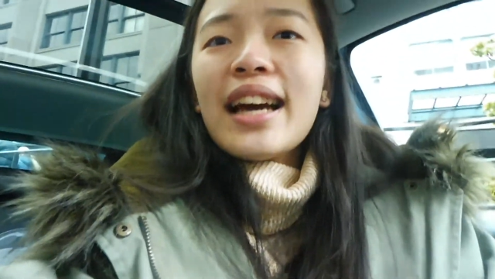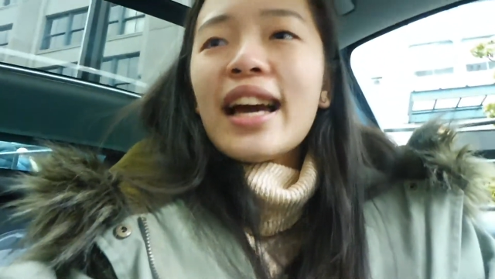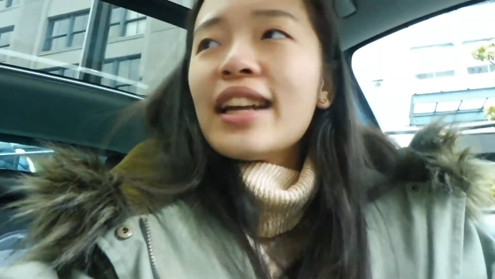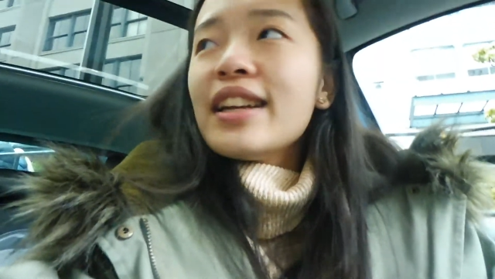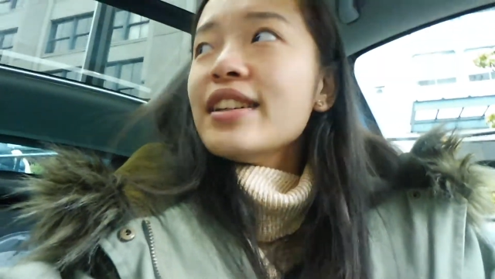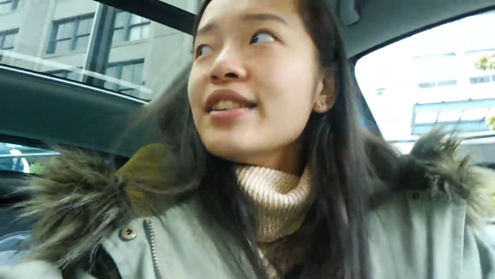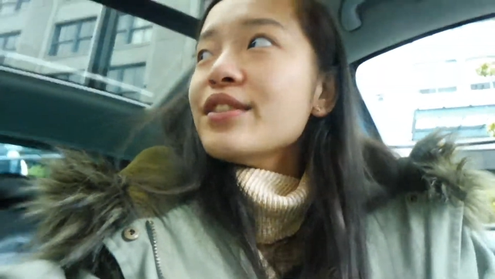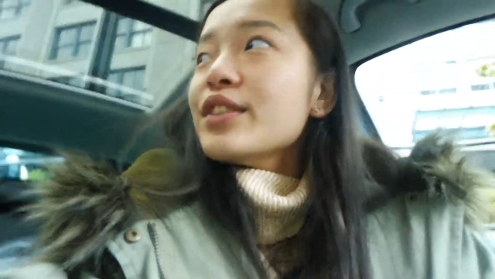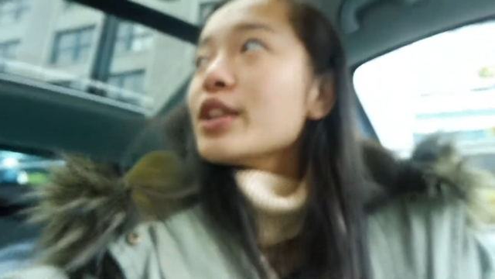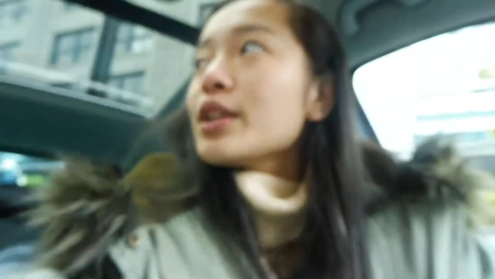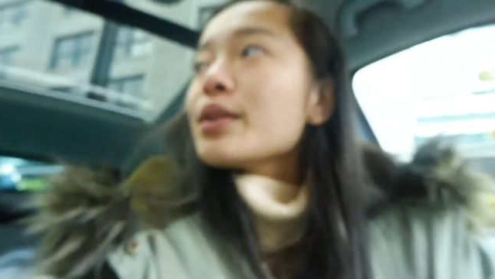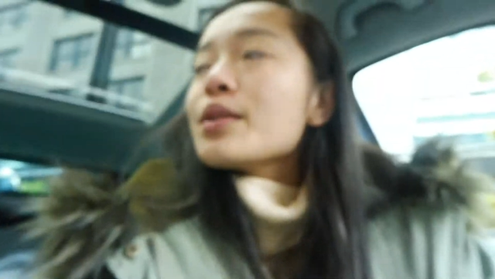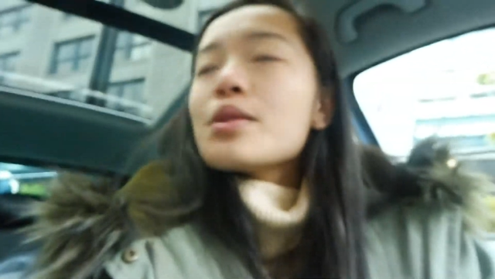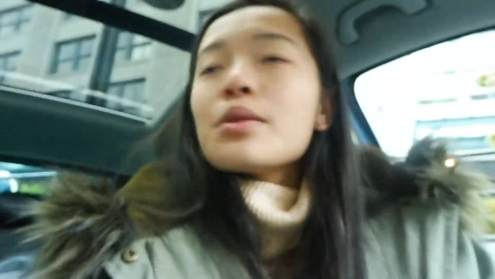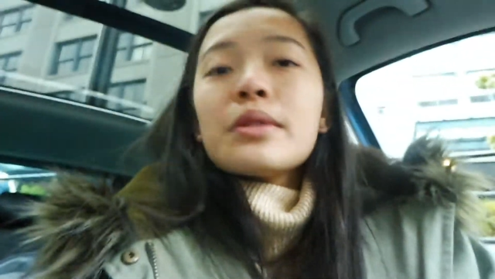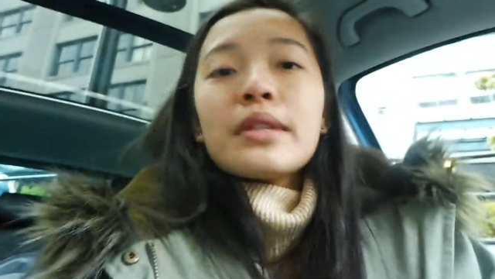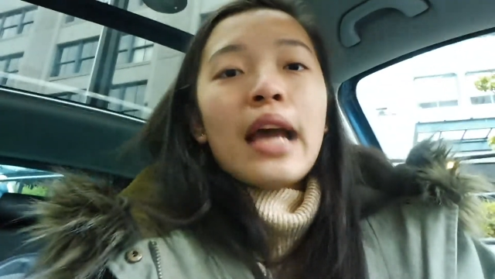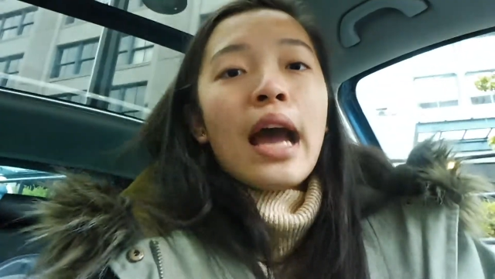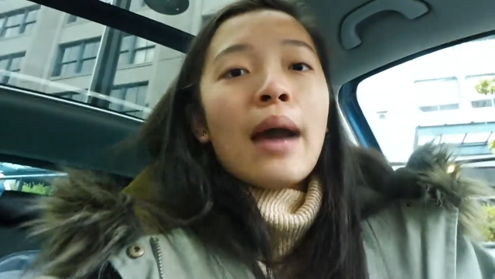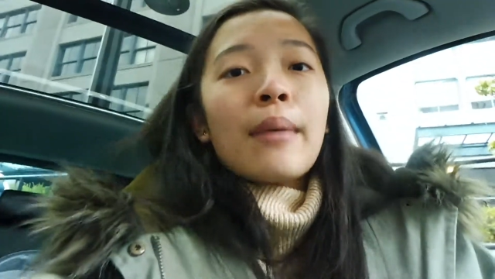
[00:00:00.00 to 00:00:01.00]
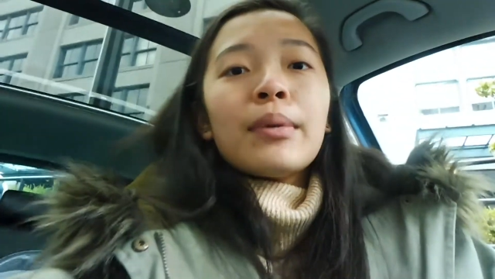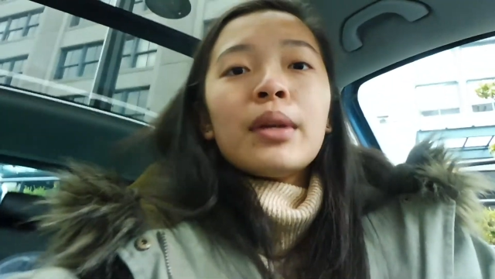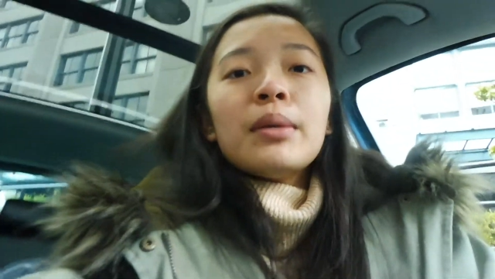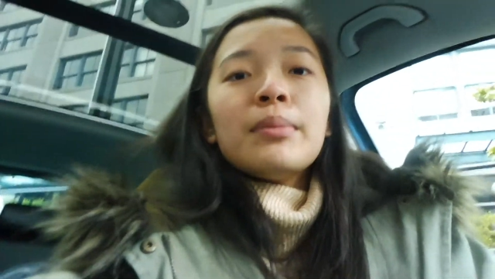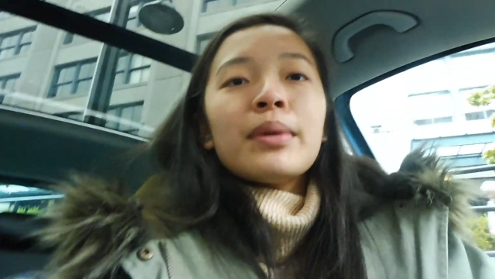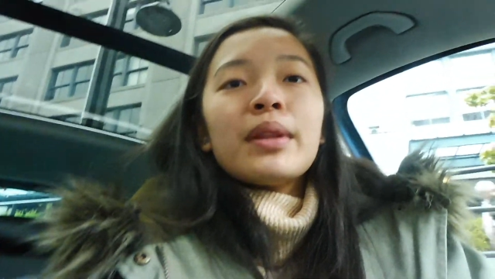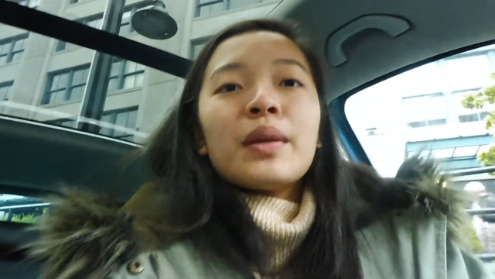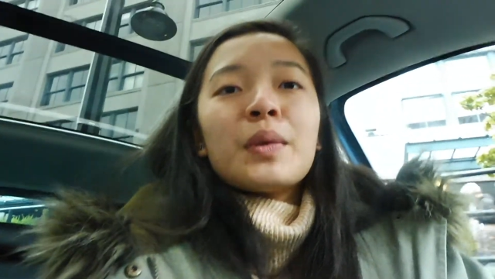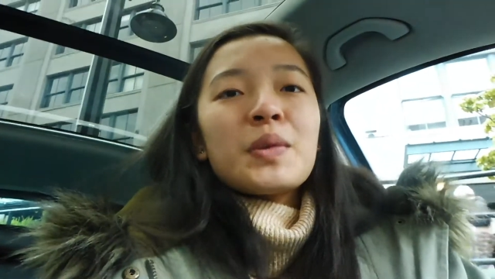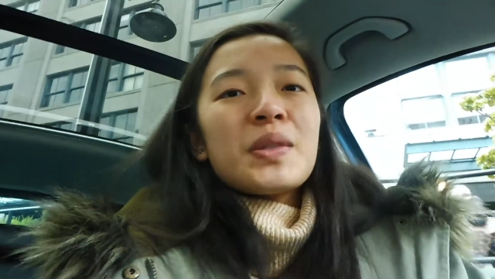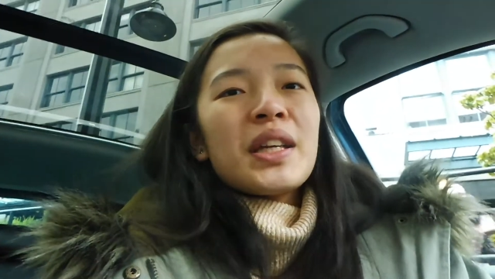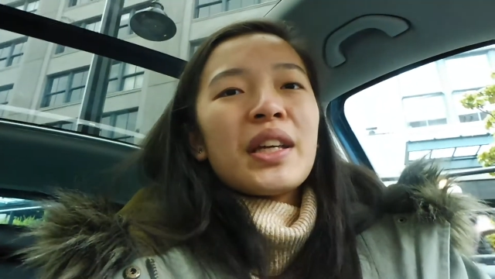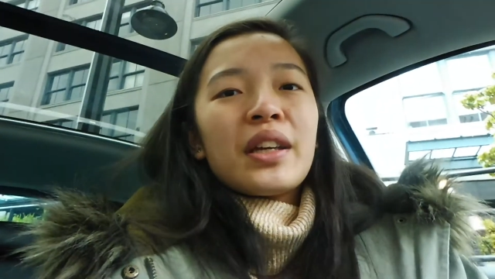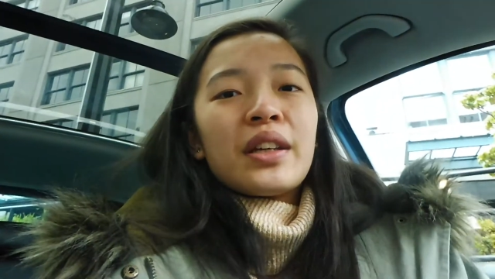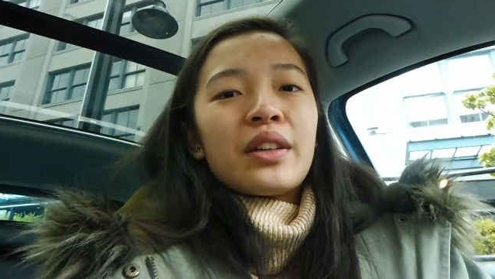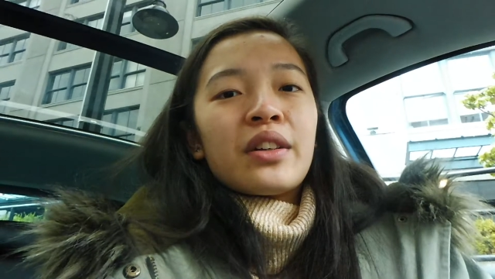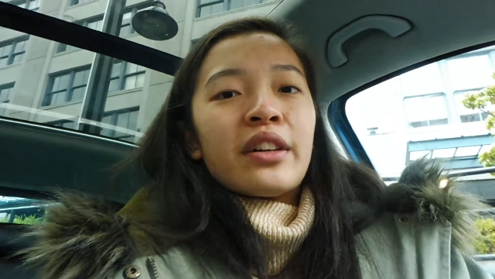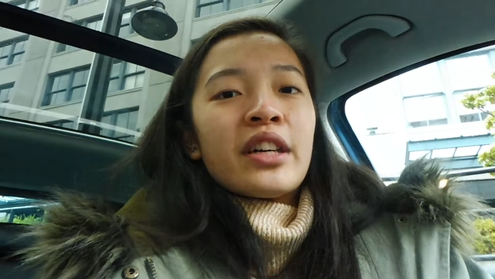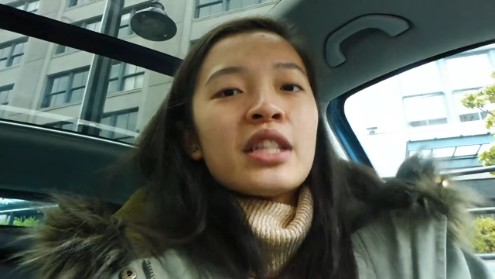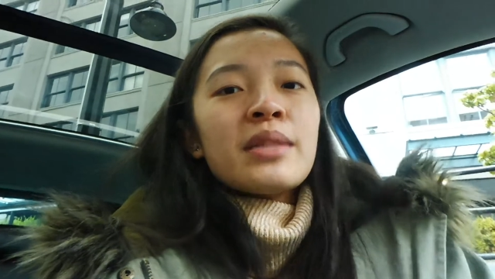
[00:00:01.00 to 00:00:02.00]
I didn't even know this was happening, but there was like a
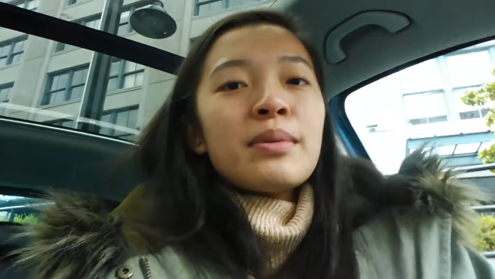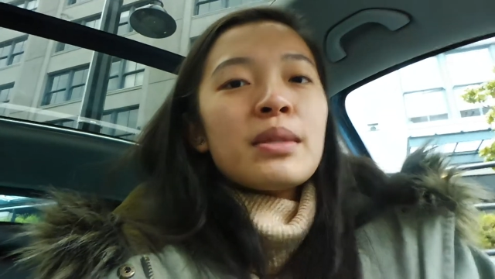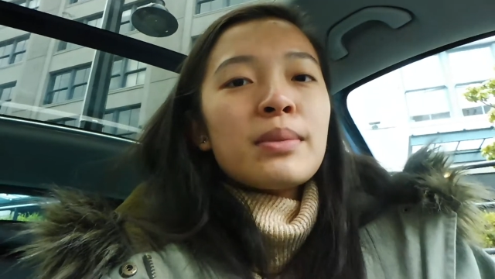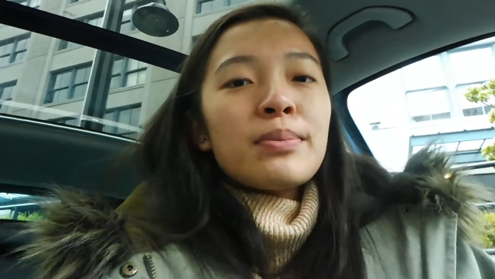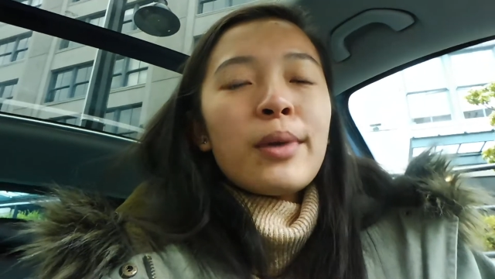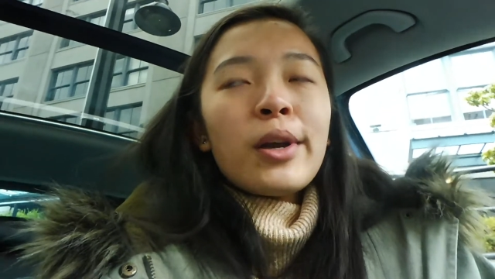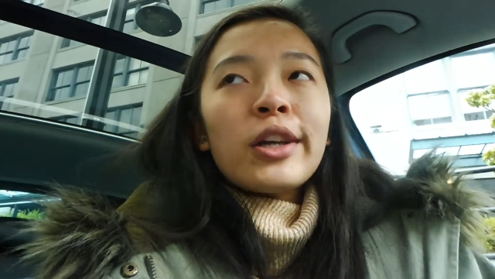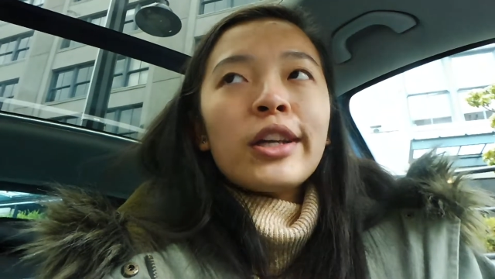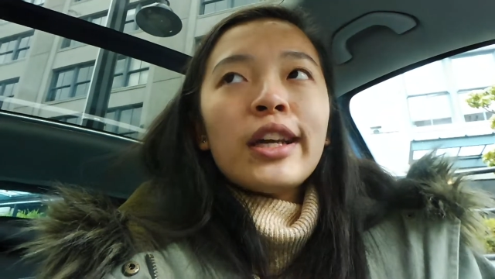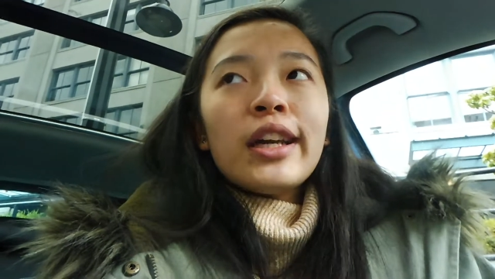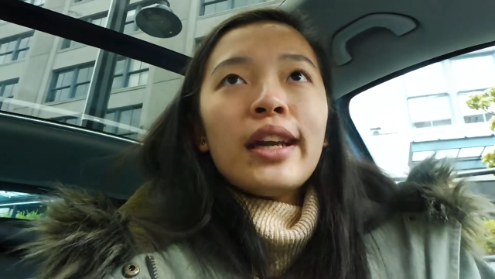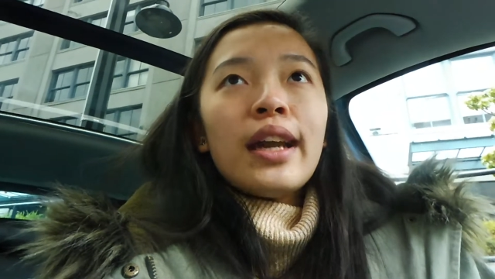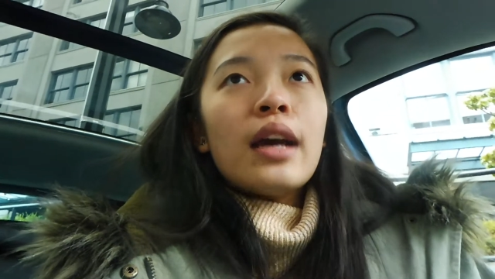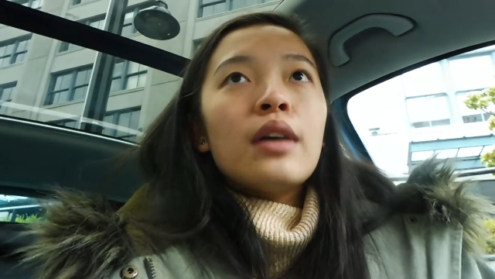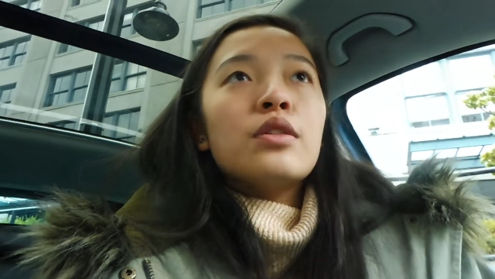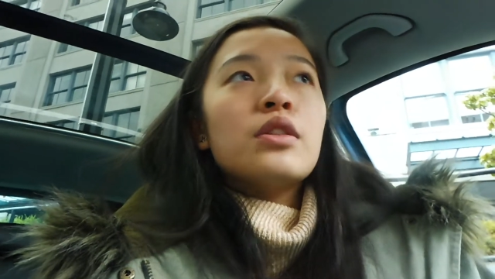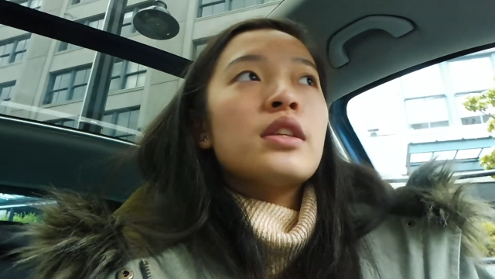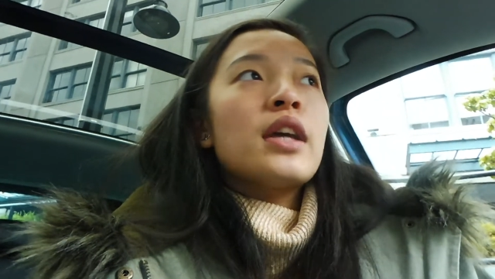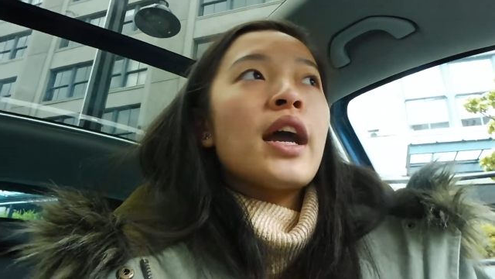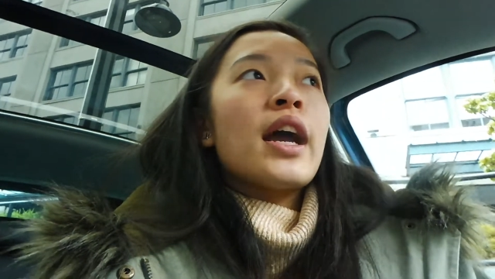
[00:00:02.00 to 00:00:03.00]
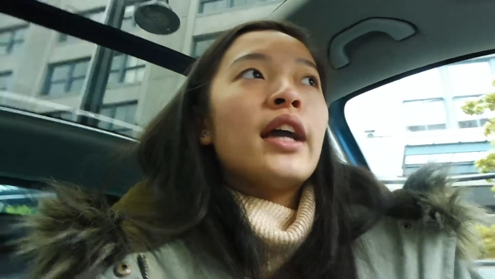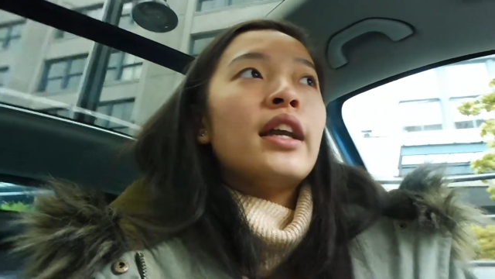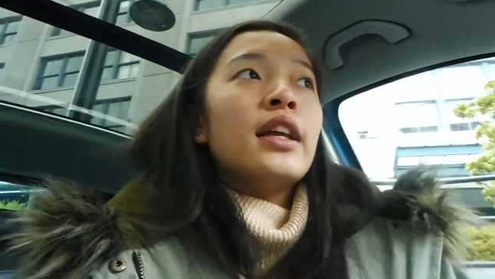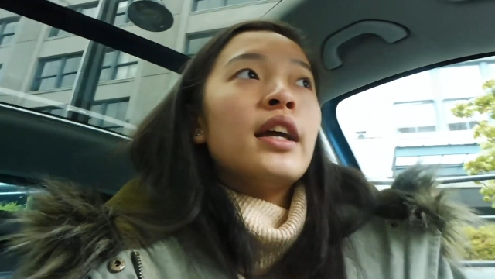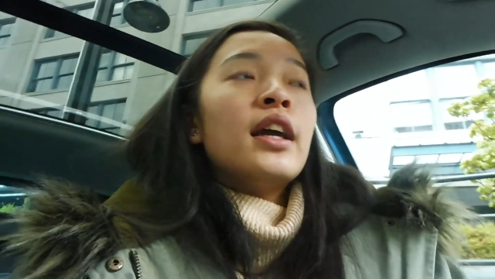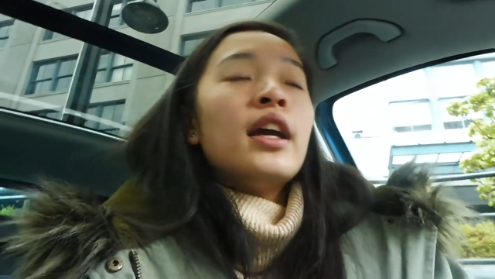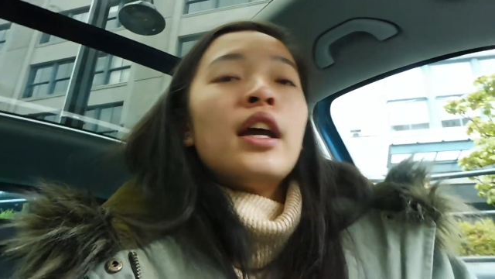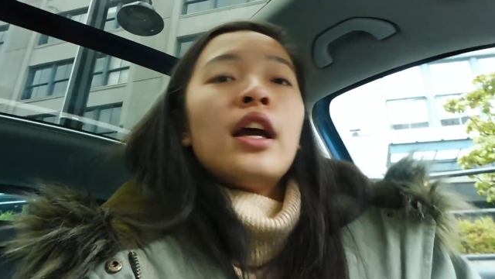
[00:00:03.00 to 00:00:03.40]
Christmas market outside